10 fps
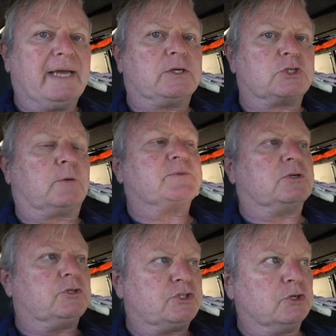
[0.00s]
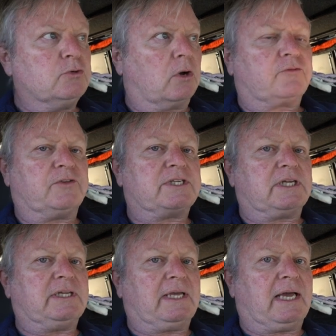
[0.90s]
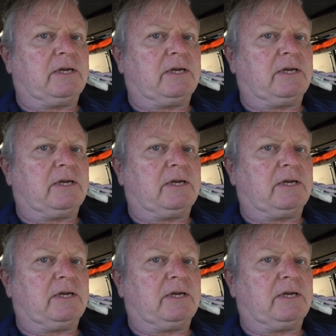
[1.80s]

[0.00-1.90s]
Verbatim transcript: in the shops do not fit in the